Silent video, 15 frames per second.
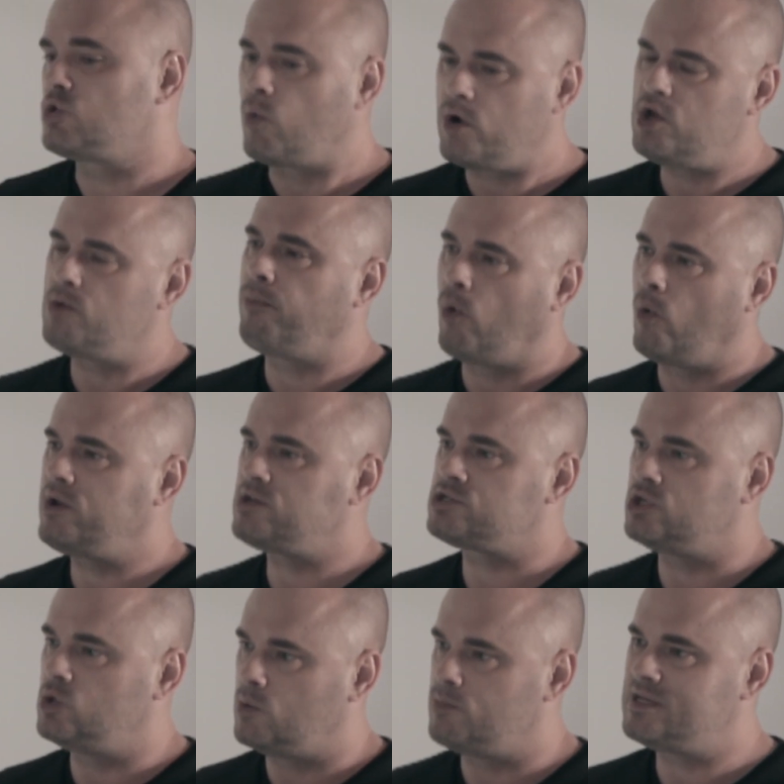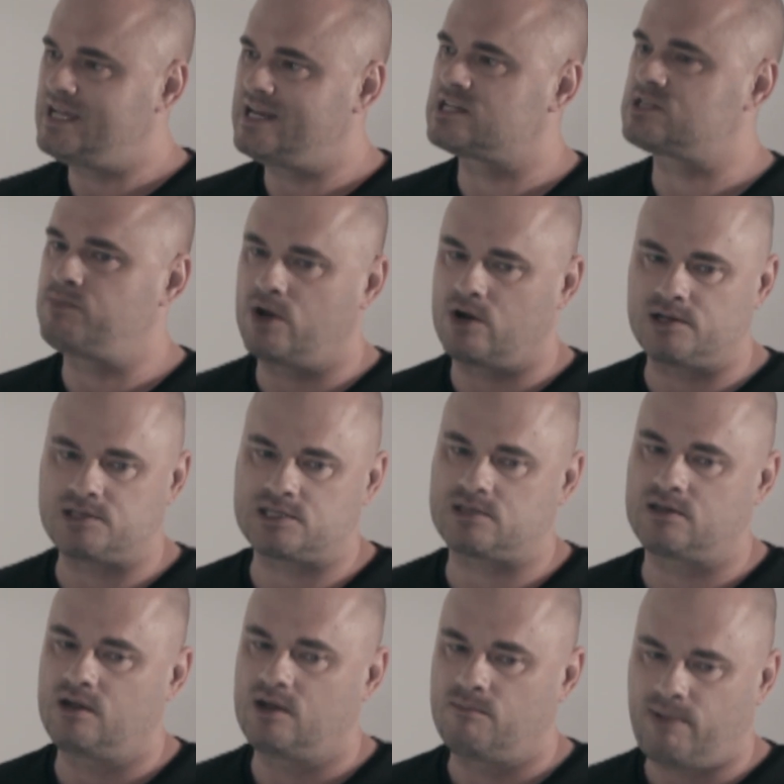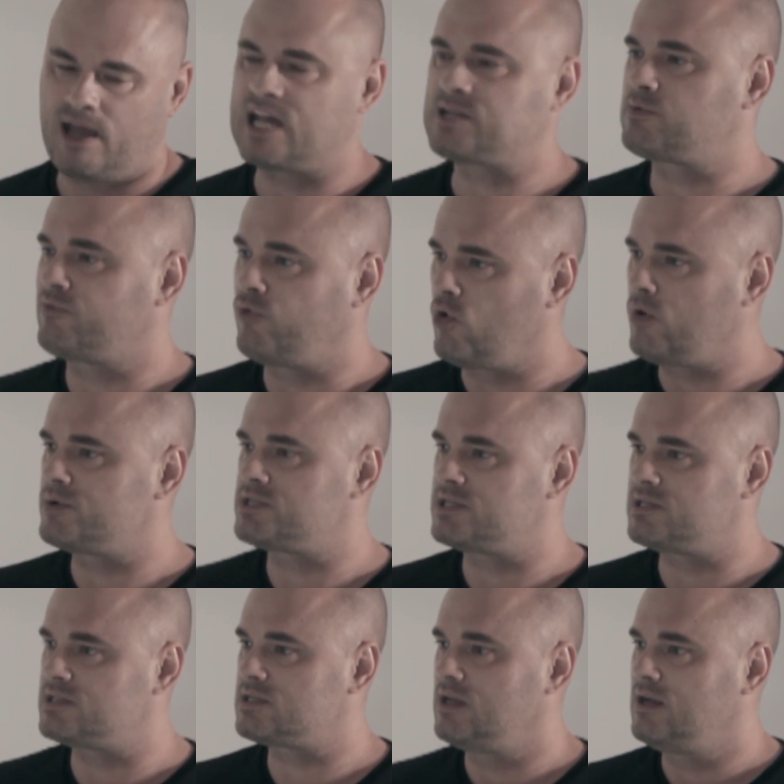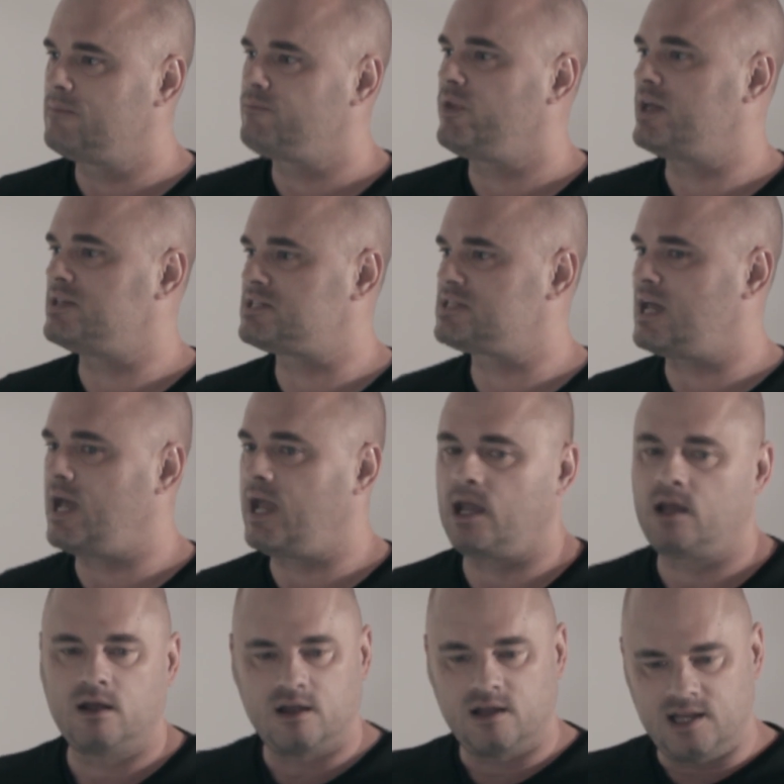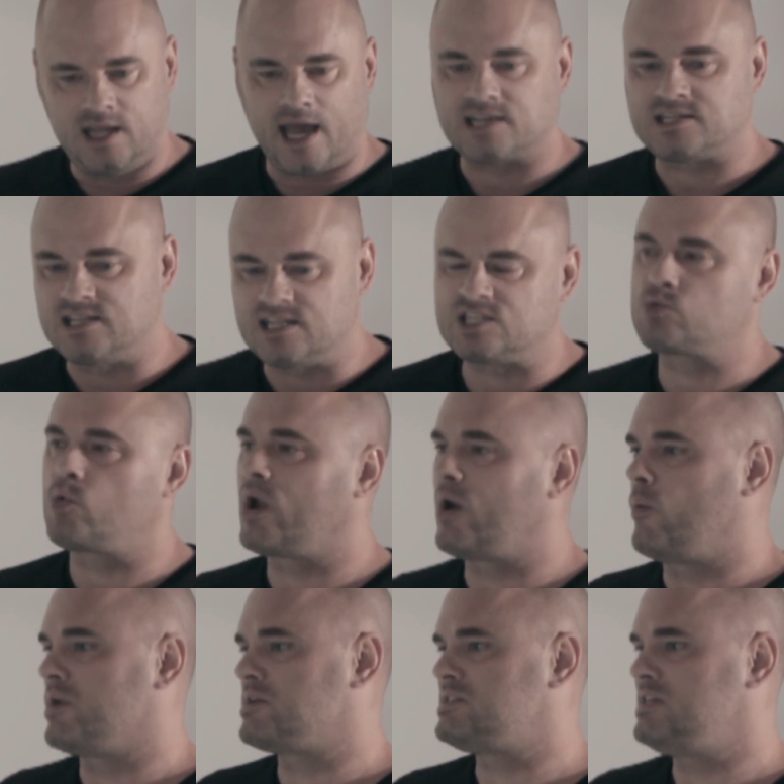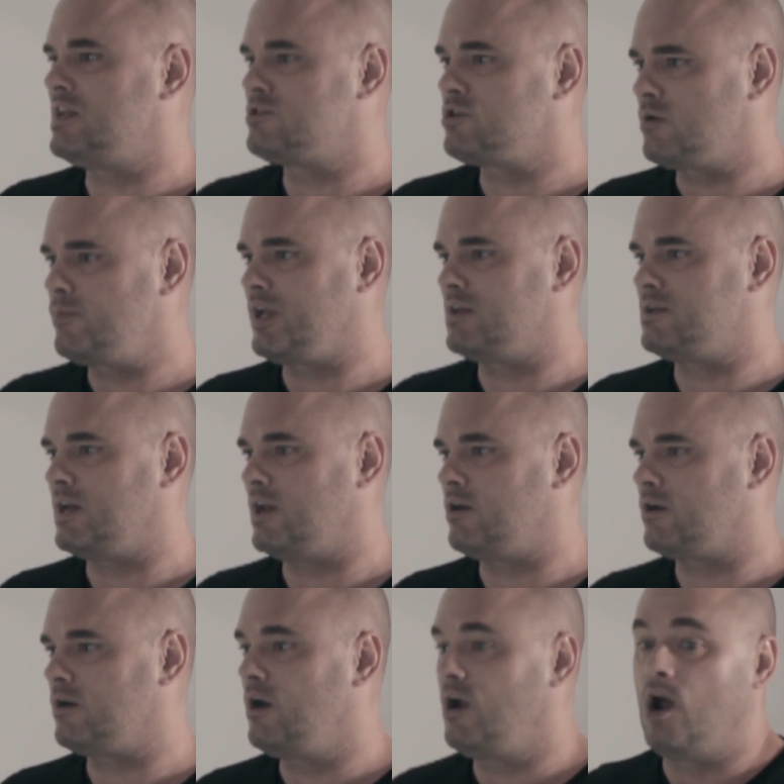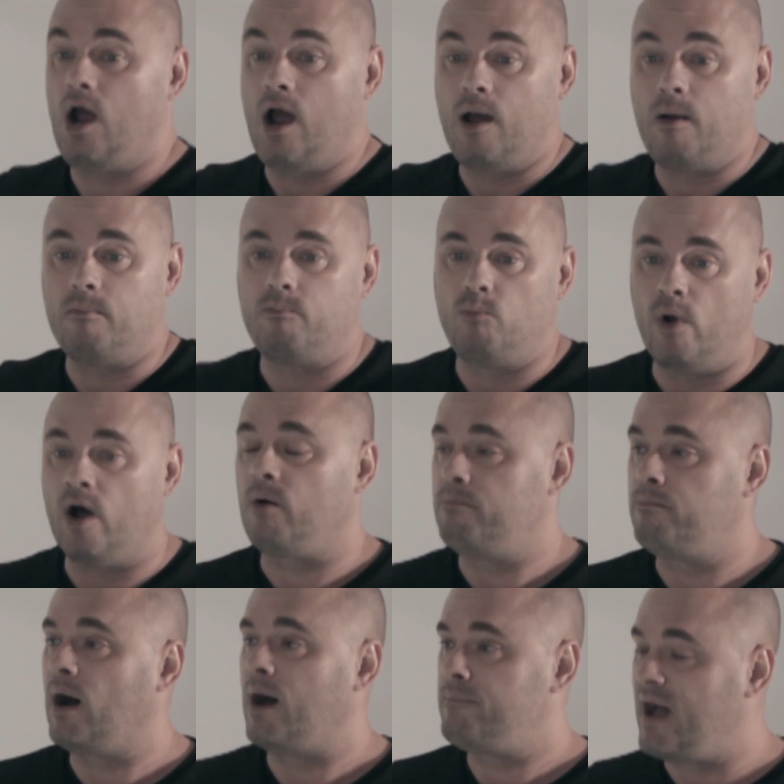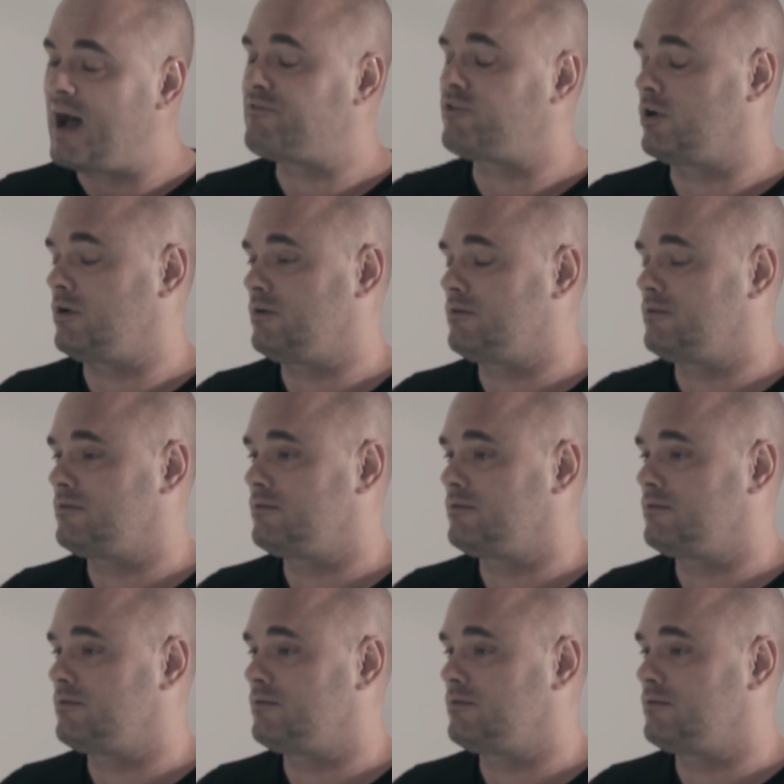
So what do you point to in Medina Spirit's past performances and say, yes, this is what I want to see in a Derby contender? Well, Bob Baffert.